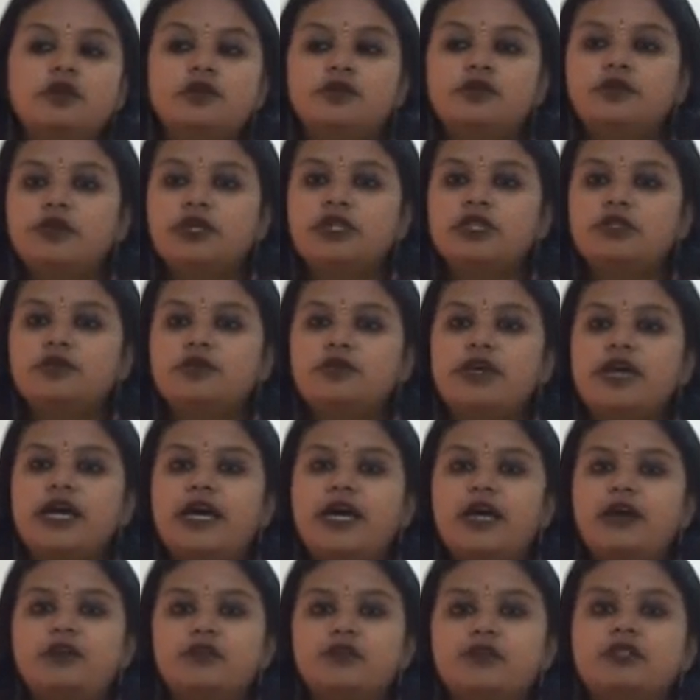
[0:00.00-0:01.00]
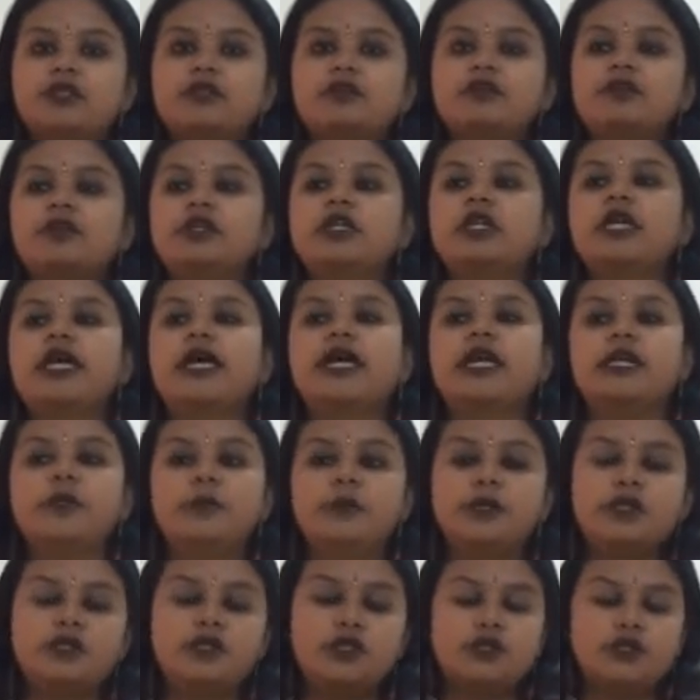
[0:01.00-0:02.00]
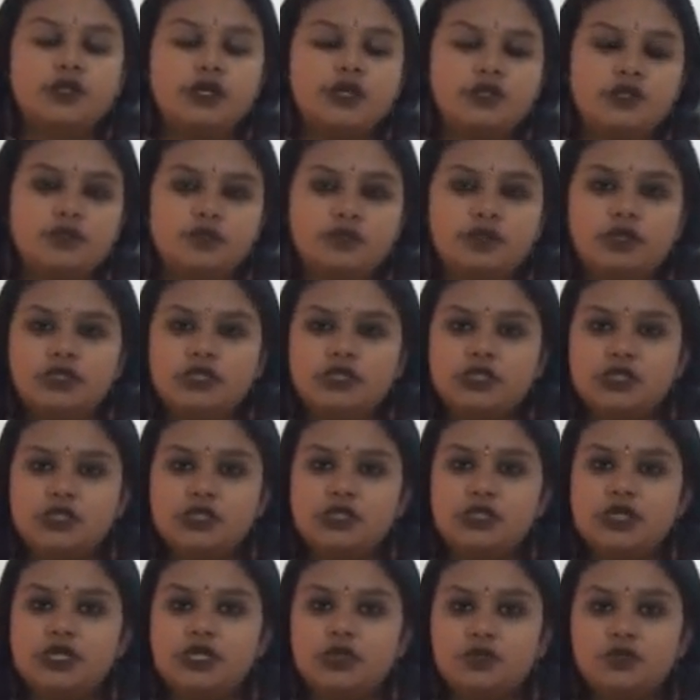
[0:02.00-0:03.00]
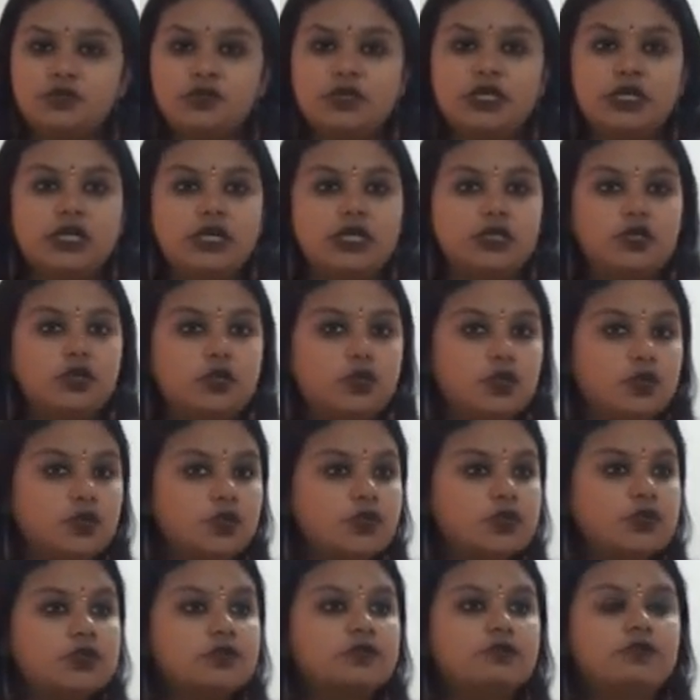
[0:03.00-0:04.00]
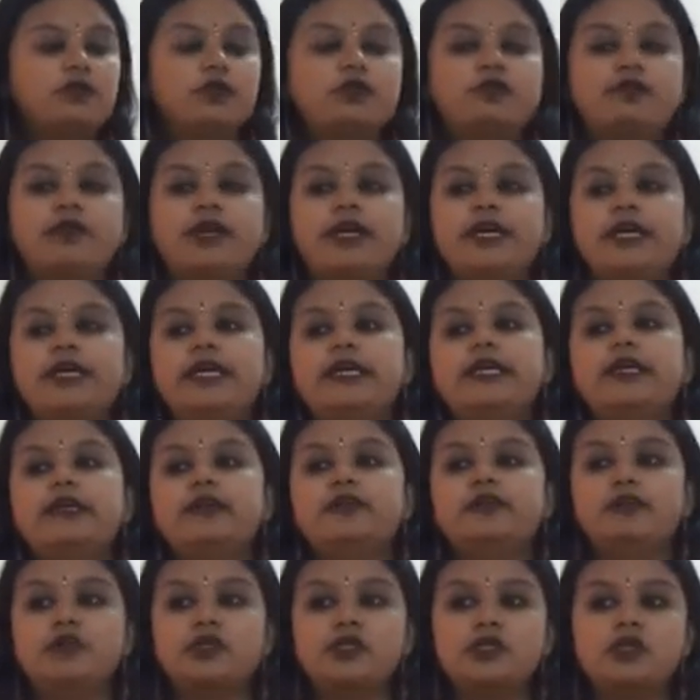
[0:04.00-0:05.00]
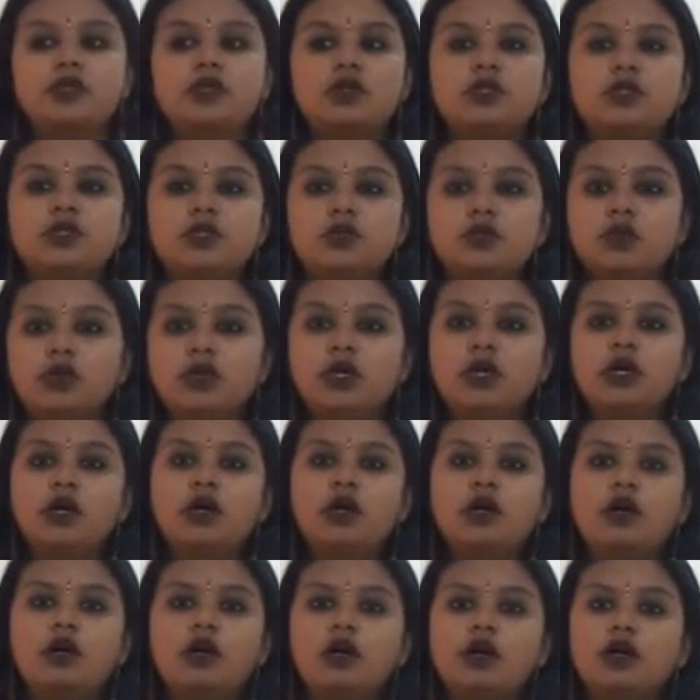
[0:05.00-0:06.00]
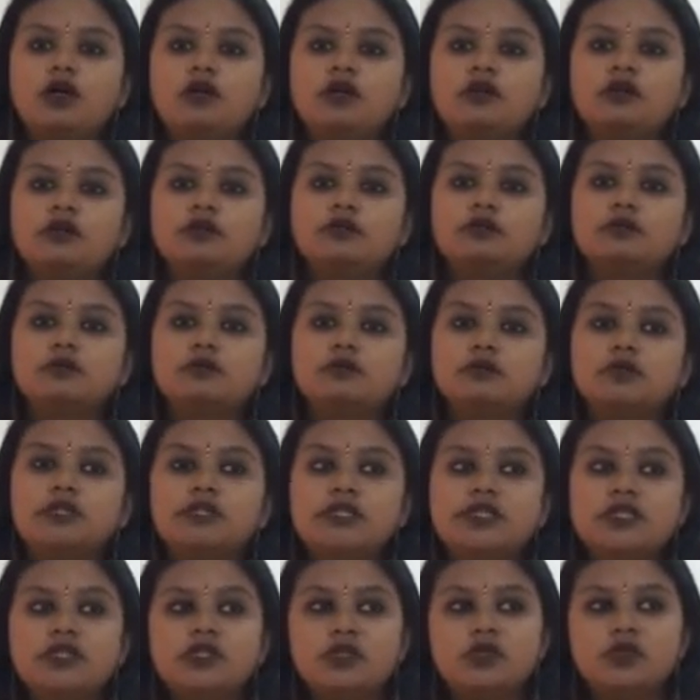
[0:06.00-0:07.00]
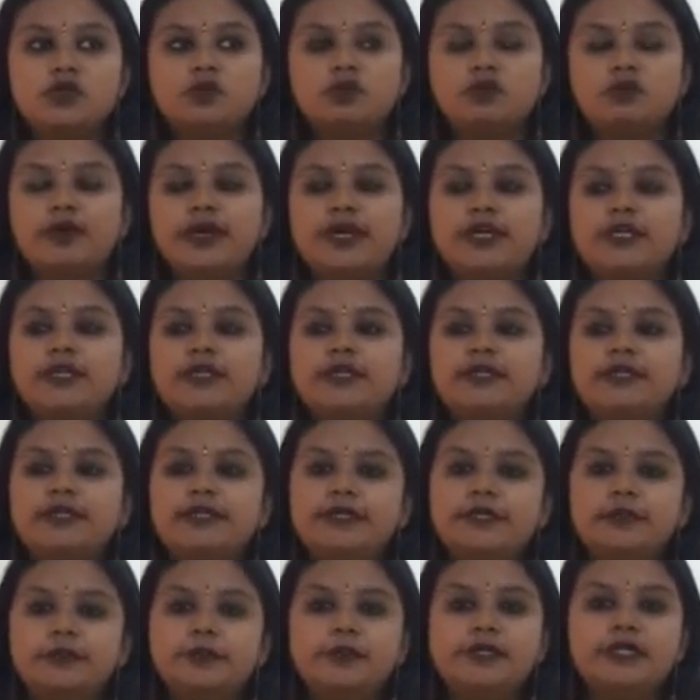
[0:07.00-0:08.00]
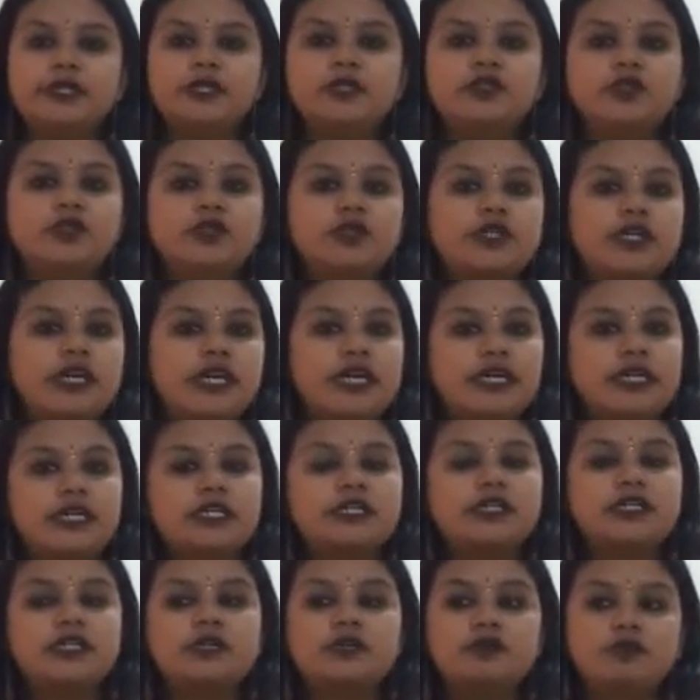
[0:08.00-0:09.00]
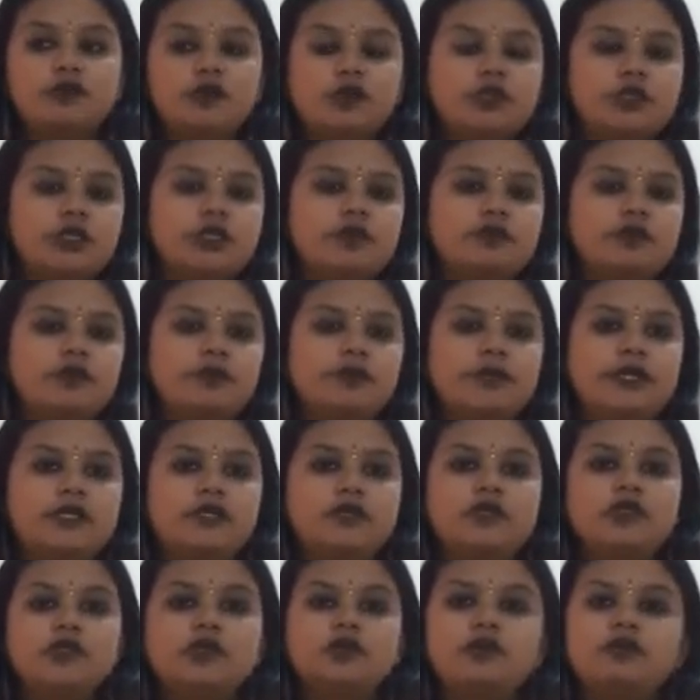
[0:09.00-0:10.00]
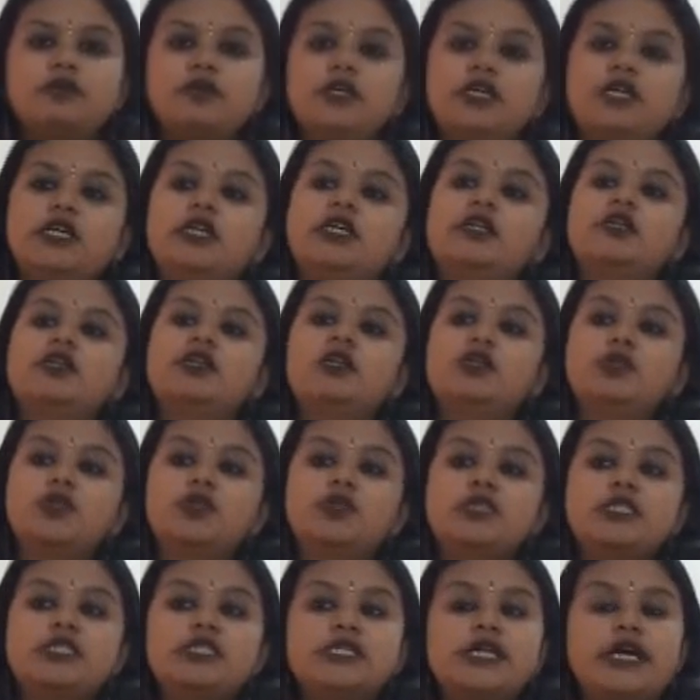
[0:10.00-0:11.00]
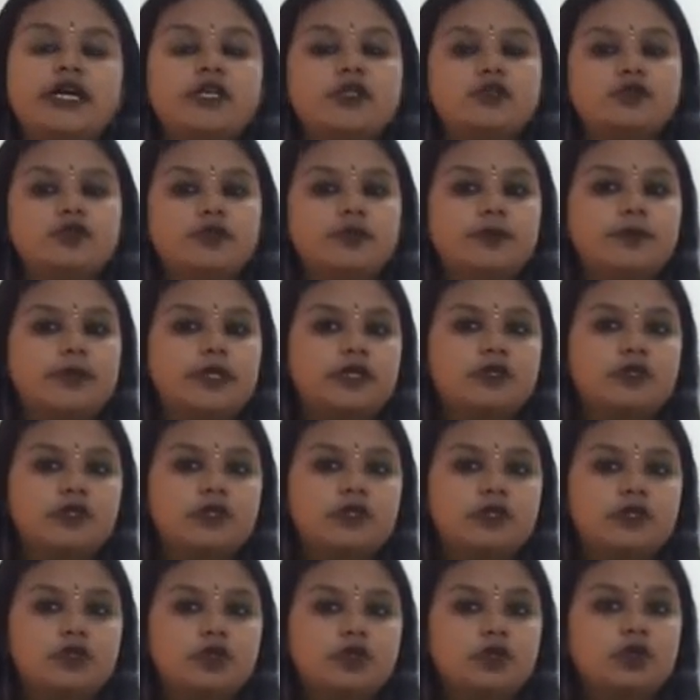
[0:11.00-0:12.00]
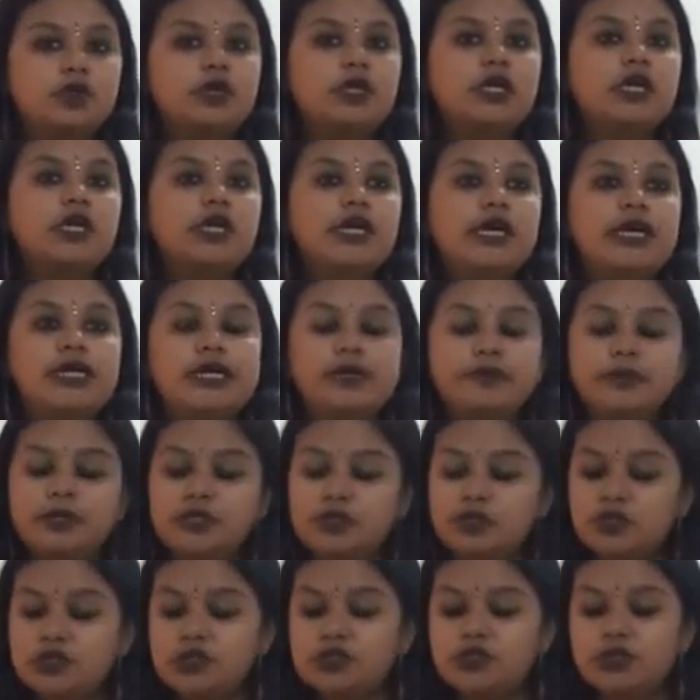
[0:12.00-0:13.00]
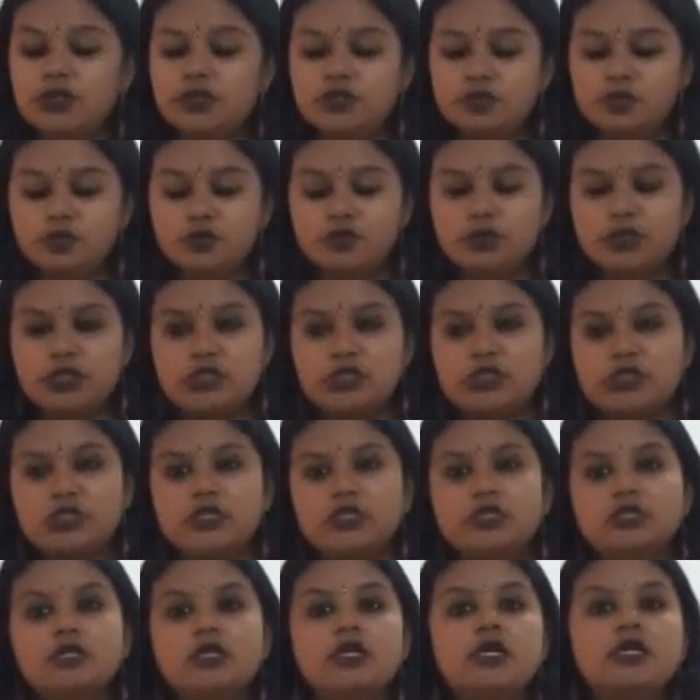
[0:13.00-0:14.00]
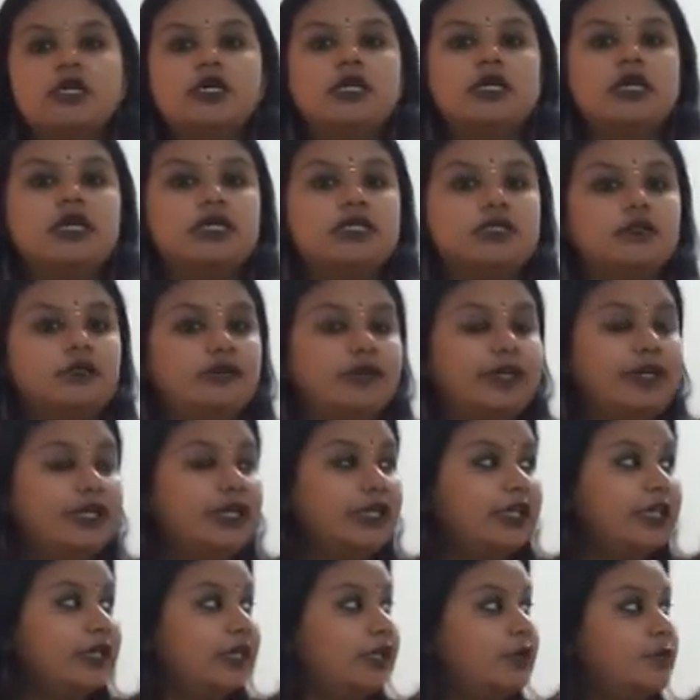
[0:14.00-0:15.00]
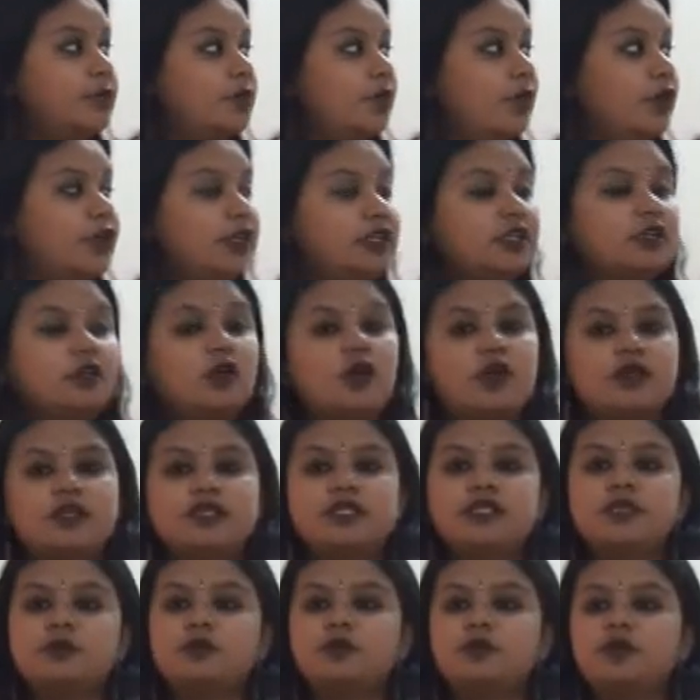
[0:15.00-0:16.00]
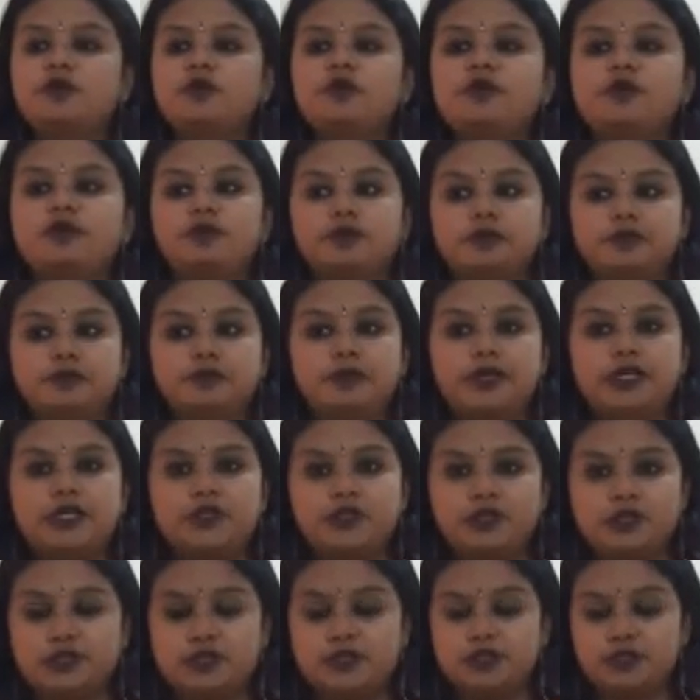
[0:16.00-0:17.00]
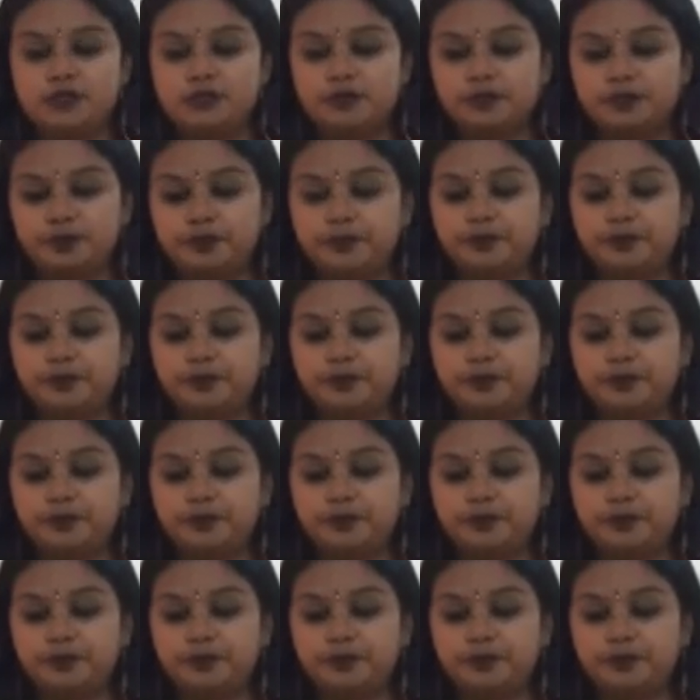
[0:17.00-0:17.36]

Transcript: First we have several elementary transformation that we can use for finding an inverse also, or just to find the determinants or anything for the given matrix, or we can reduce the size of the matrix. So elementary transformation is a very important concept of matrix.